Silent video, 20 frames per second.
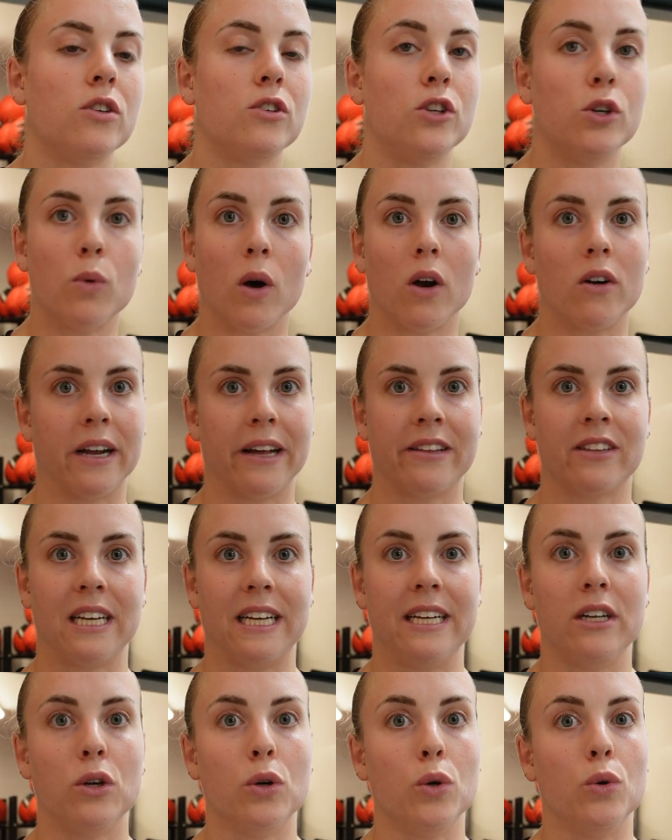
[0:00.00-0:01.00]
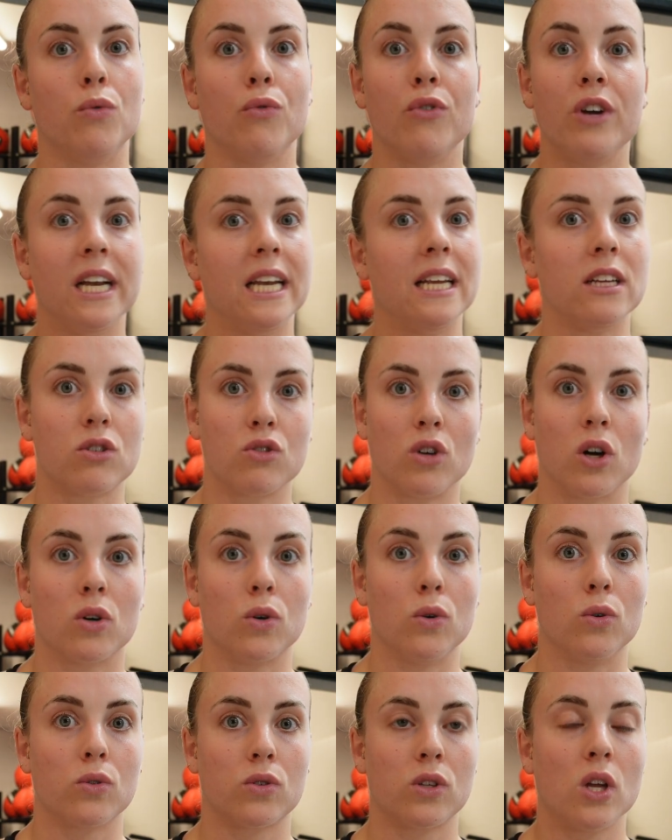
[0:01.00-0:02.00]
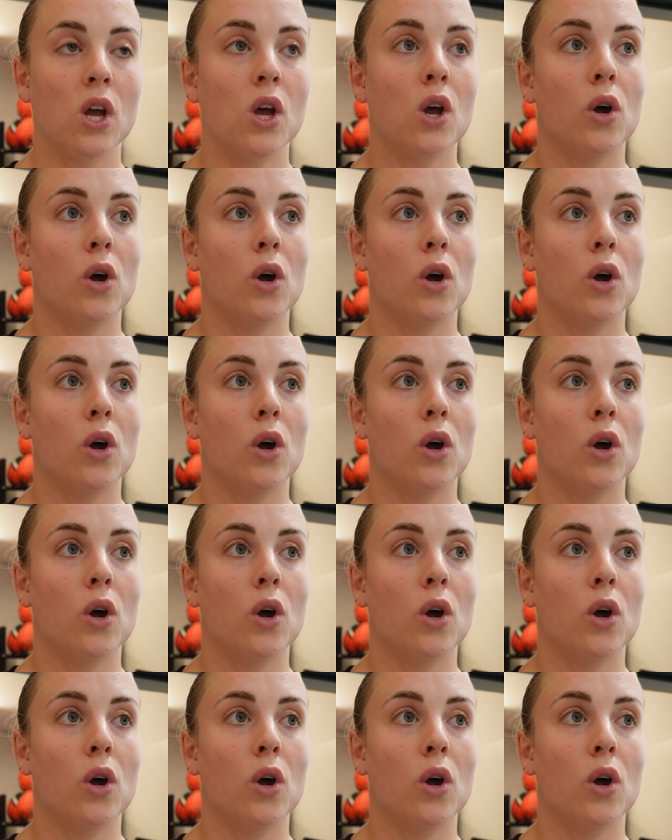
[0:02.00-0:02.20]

you are an athlete who really struggles